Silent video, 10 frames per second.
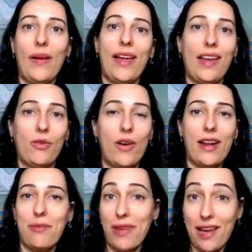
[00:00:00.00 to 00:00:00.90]
And what
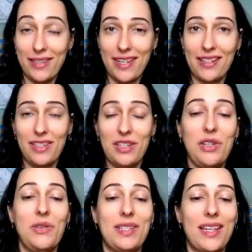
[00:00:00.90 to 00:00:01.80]
empaths tend to
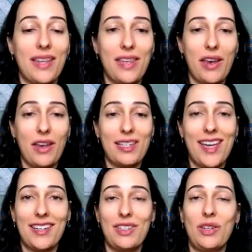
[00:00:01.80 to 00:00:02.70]
do is that they
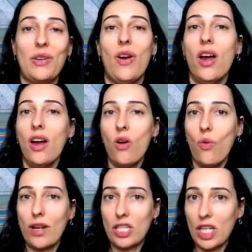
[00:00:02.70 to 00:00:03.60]
tend to
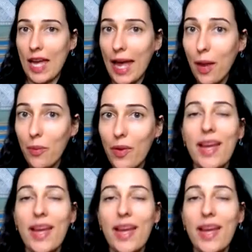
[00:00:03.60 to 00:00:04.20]
want to help,